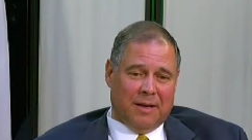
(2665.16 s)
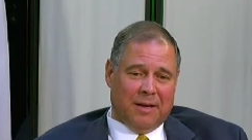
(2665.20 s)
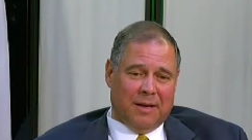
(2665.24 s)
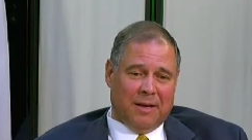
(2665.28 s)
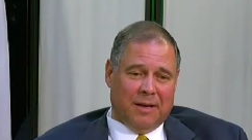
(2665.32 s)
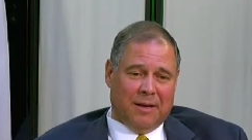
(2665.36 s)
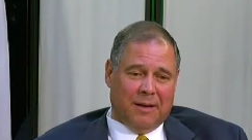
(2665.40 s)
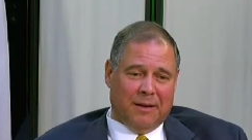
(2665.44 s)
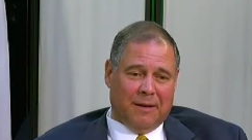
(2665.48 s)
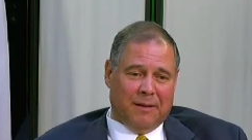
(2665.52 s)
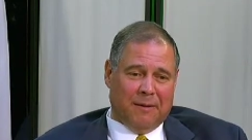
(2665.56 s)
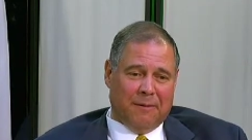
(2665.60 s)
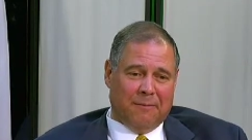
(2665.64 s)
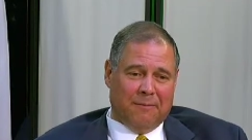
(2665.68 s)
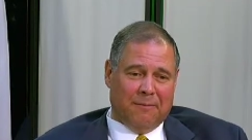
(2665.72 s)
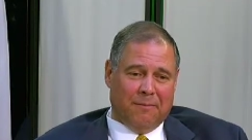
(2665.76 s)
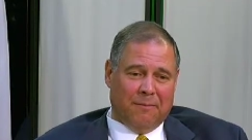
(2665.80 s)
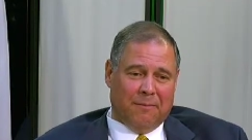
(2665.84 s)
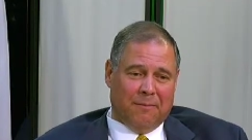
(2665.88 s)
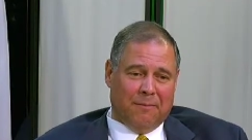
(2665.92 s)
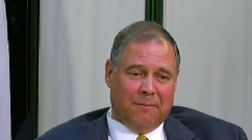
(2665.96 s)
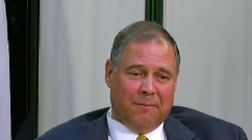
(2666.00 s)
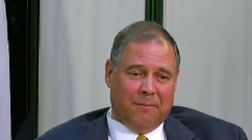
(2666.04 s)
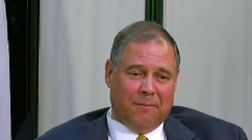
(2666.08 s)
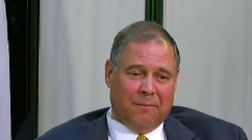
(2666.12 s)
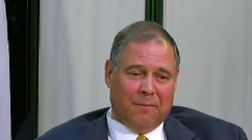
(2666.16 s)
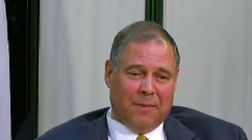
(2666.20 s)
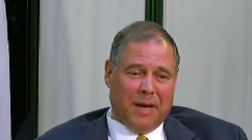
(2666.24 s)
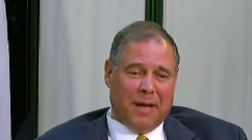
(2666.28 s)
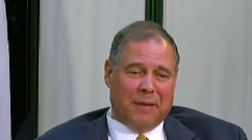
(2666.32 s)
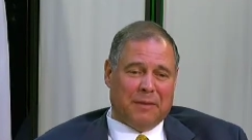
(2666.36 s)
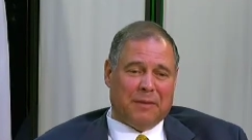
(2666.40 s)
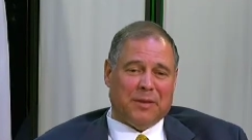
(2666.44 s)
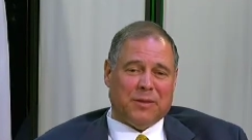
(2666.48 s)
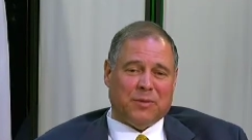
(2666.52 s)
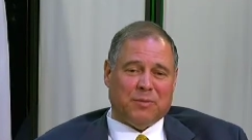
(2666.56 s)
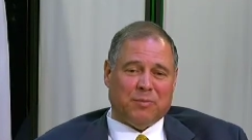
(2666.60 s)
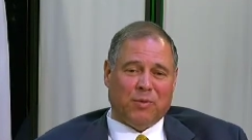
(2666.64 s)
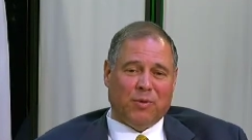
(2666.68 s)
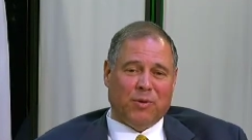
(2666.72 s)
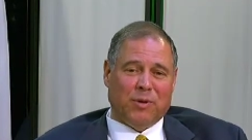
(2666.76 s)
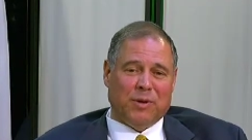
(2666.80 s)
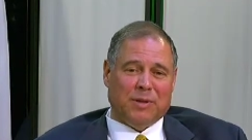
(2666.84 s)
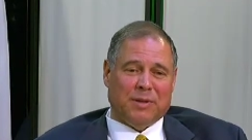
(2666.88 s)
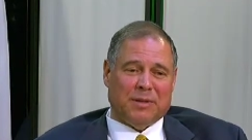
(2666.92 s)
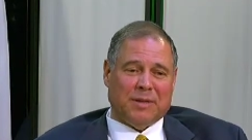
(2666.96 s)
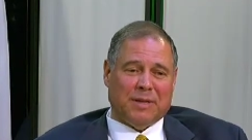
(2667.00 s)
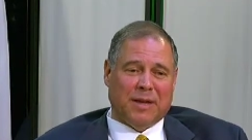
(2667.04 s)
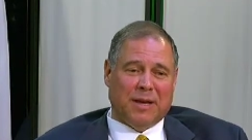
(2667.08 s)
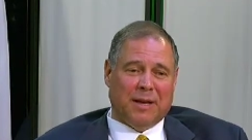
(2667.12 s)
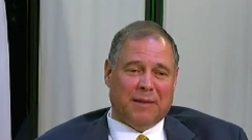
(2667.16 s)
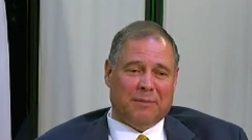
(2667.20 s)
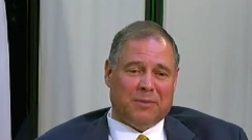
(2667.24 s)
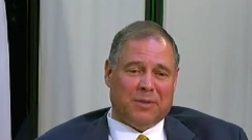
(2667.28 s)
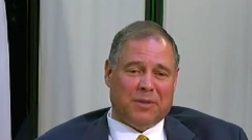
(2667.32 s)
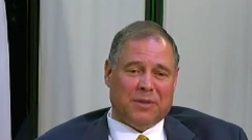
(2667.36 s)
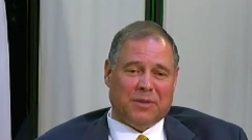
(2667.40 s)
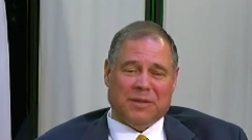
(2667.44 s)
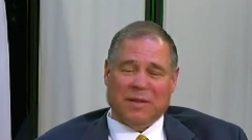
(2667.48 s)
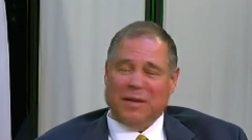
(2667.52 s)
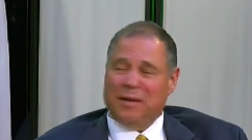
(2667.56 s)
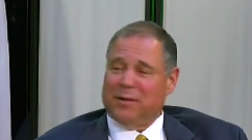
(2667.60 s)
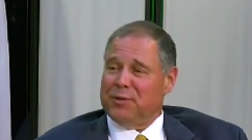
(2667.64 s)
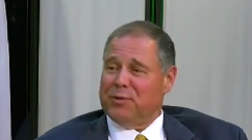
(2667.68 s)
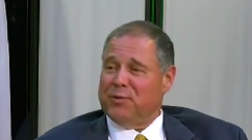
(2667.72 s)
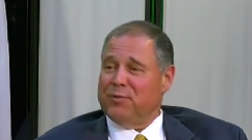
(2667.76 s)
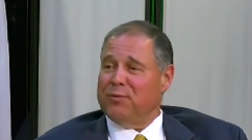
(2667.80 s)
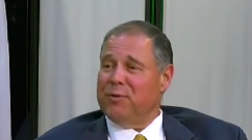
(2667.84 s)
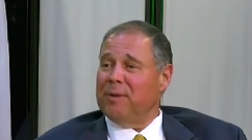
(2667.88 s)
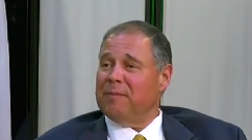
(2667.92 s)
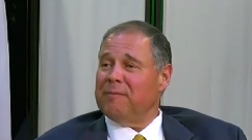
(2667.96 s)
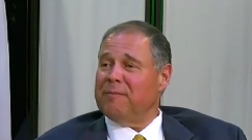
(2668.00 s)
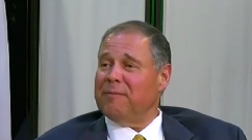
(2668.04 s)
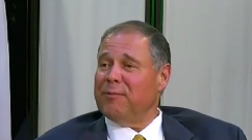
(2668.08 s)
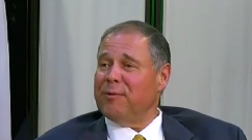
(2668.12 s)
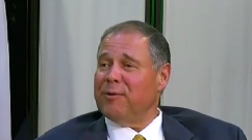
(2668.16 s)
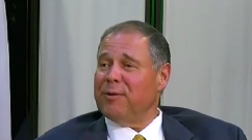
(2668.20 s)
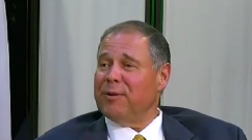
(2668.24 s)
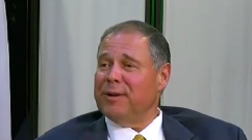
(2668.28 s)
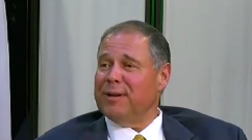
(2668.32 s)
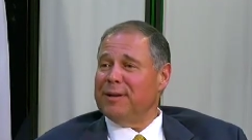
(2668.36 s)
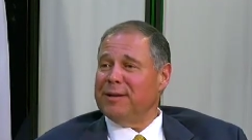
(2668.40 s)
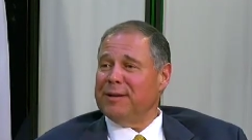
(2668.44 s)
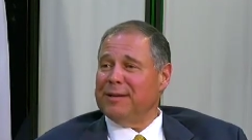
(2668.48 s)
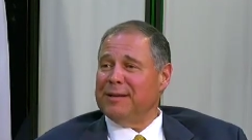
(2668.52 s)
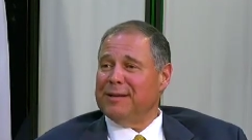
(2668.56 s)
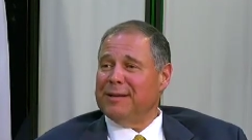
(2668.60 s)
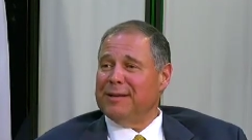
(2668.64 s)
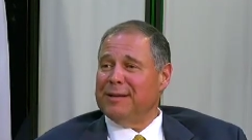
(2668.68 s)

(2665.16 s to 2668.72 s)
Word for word: Uh, at this point in time, she's not too up for it.